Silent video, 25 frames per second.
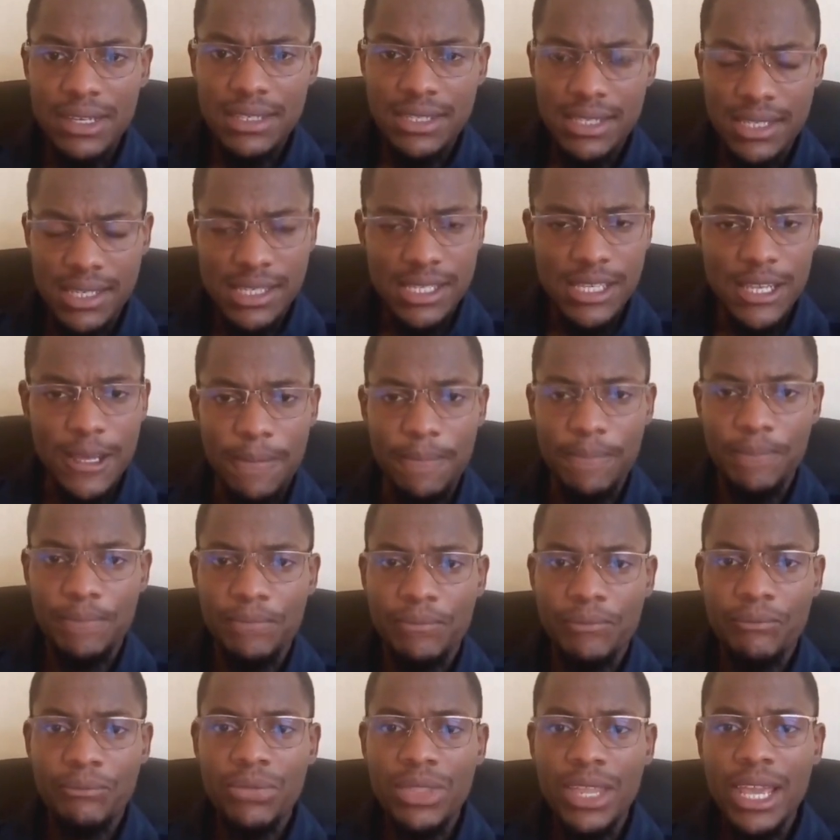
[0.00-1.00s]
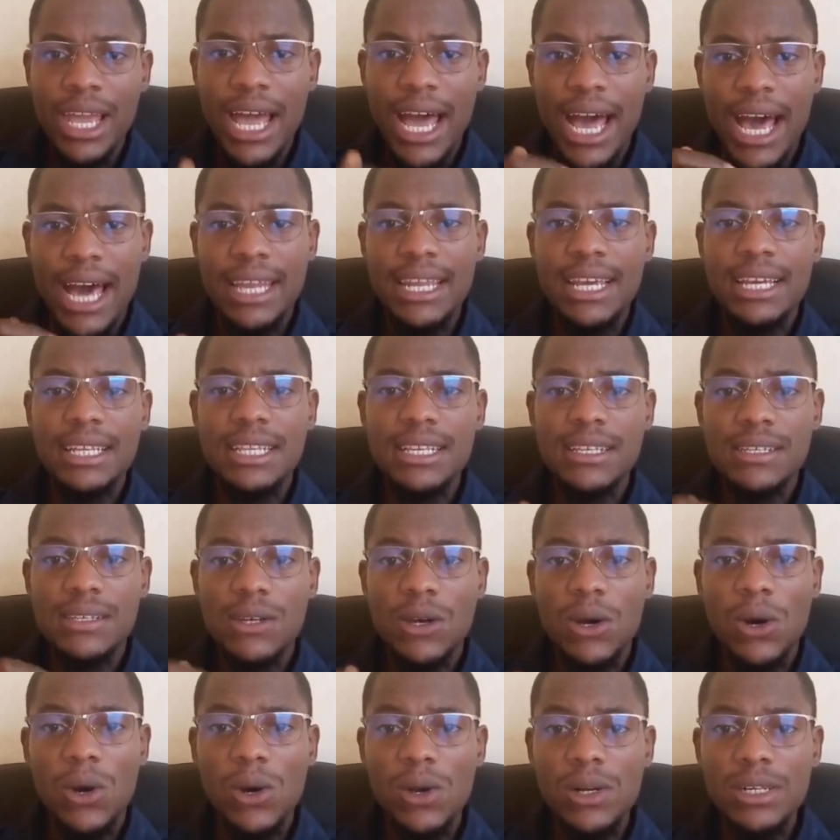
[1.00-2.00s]
system. And it is
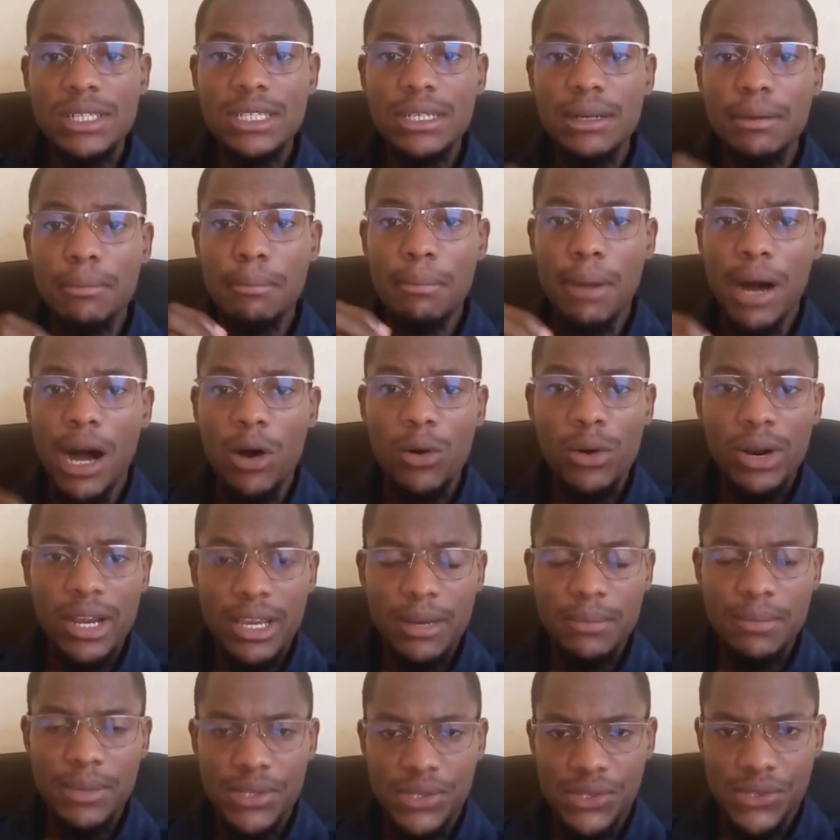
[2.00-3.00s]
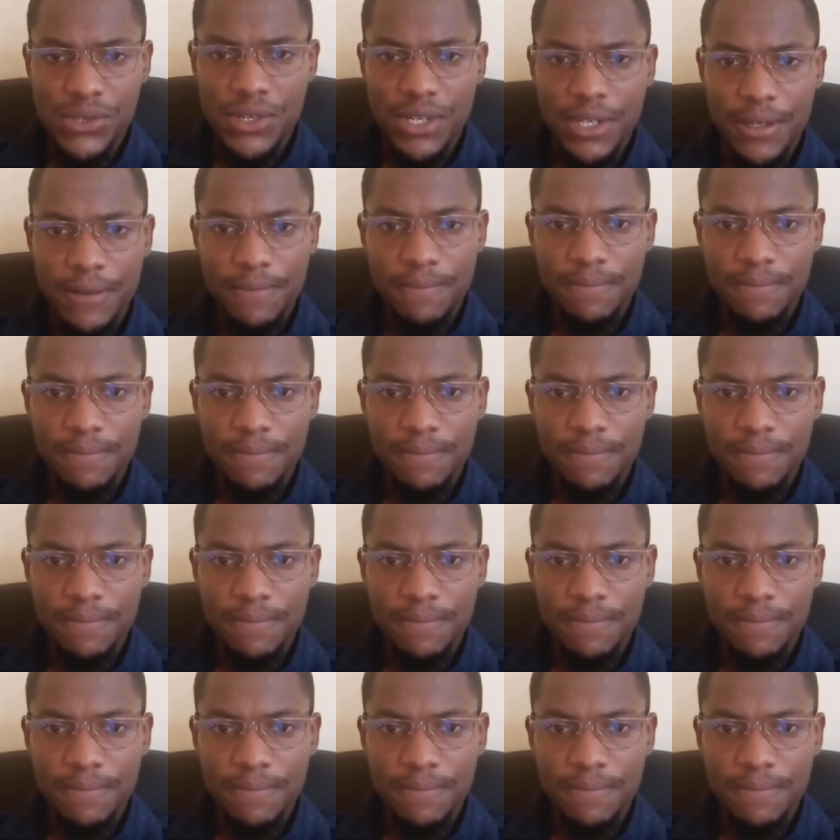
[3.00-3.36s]
called biochemistry.